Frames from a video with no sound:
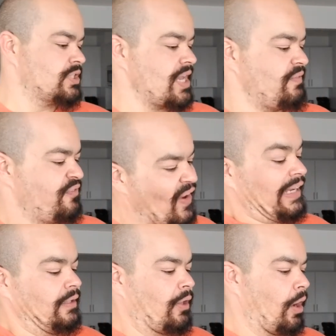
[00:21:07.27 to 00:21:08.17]
state
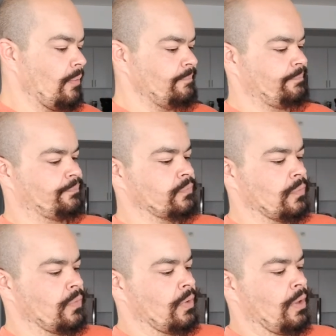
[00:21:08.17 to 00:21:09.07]
fucking law.
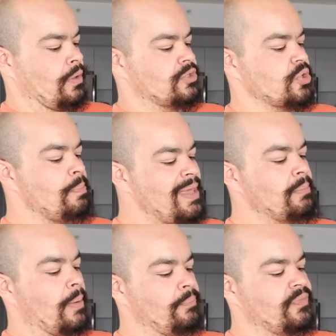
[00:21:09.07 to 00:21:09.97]
So
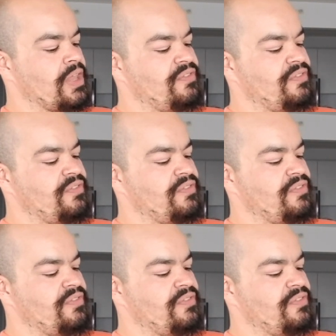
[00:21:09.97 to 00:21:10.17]
minimum